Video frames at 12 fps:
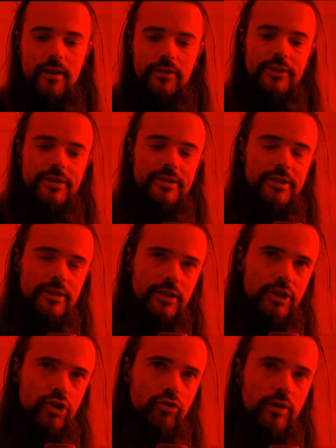This is an
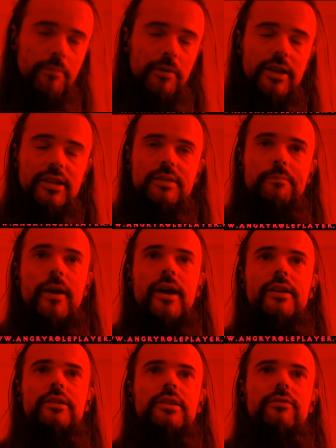extremely
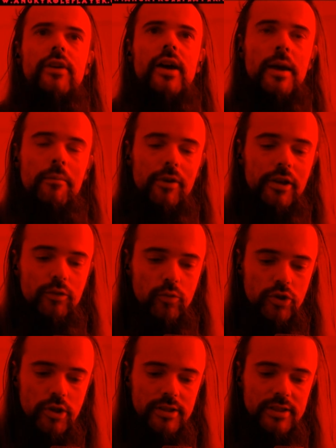expensive amulet
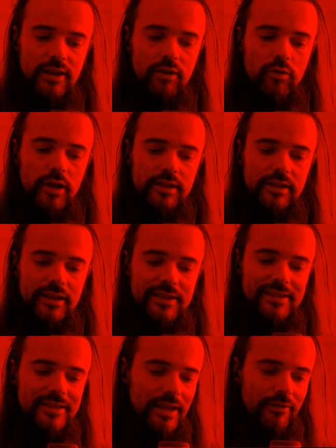which is at
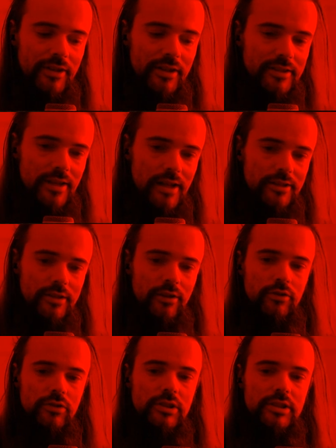least 7 exiles
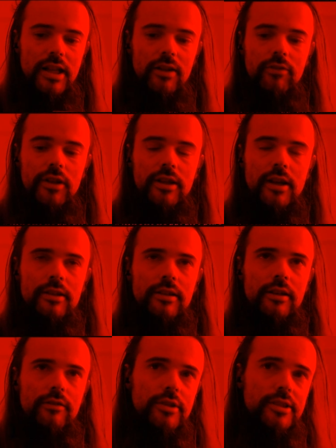on the Delve League, and
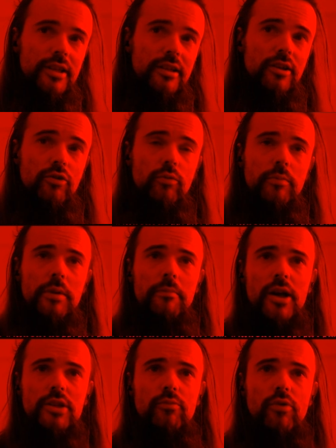on standard will be
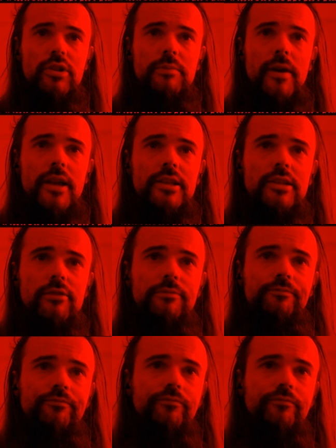much more expensive.